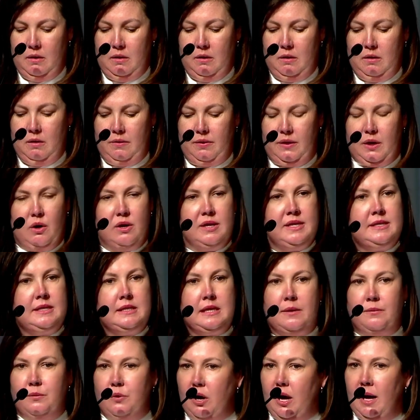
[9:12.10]
There are
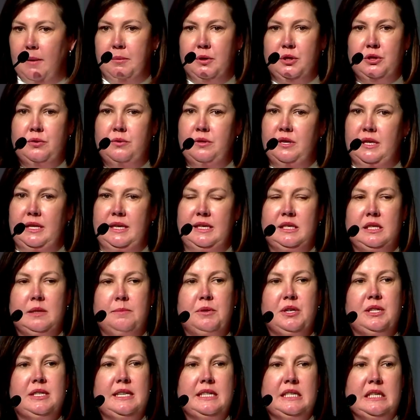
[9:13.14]
several opportunities to
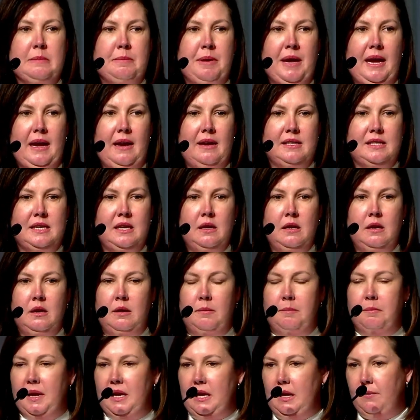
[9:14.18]
participate,
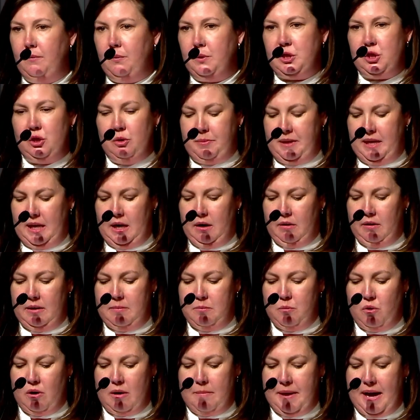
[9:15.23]
many of which you'll be hearing
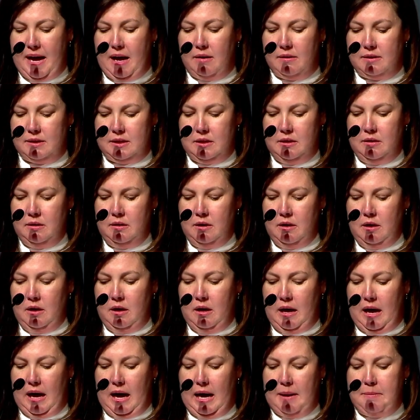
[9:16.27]
more about.
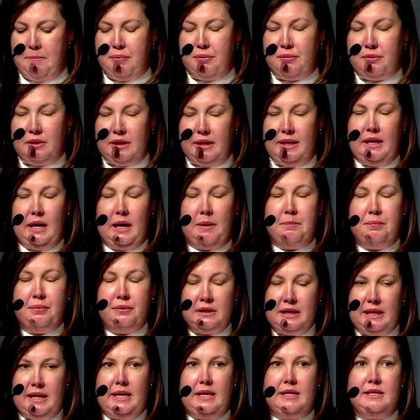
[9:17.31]
I
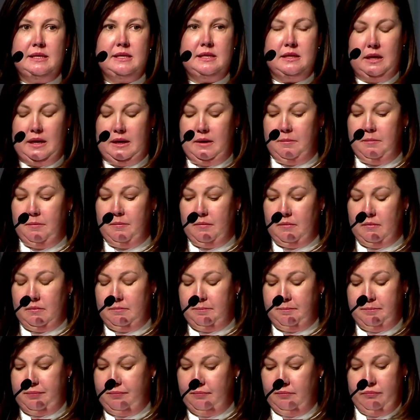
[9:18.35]
please and
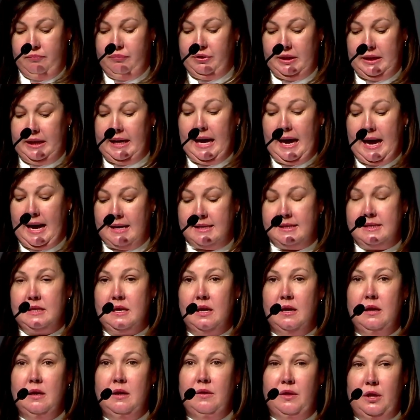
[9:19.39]
really ask
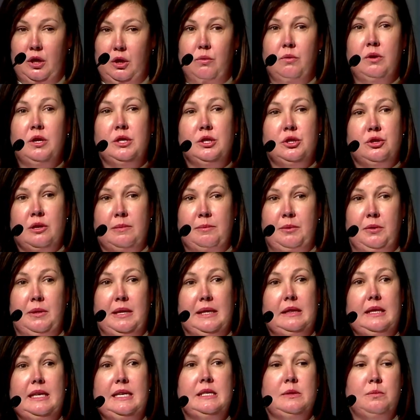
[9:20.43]
that you contribute at
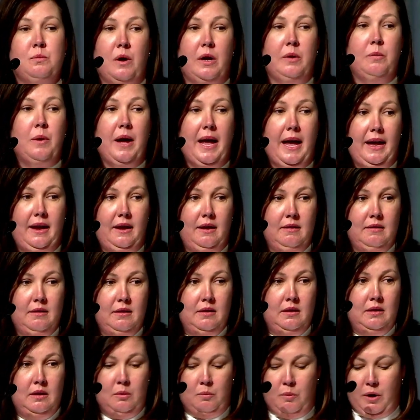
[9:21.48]
least one way
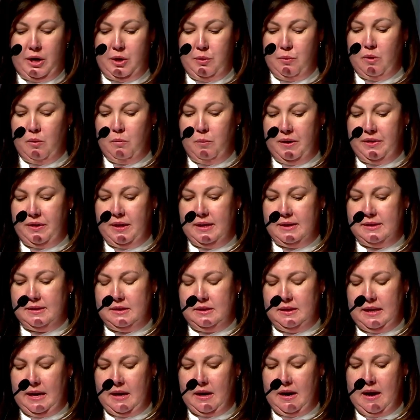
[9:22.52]
while you are with us
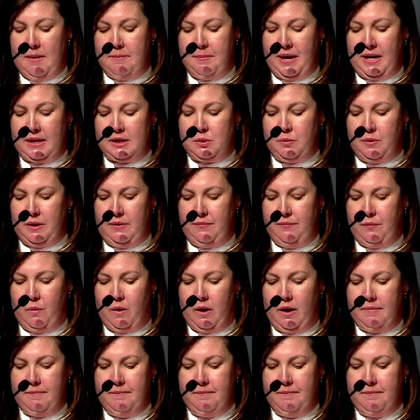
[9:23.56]
at Compact24.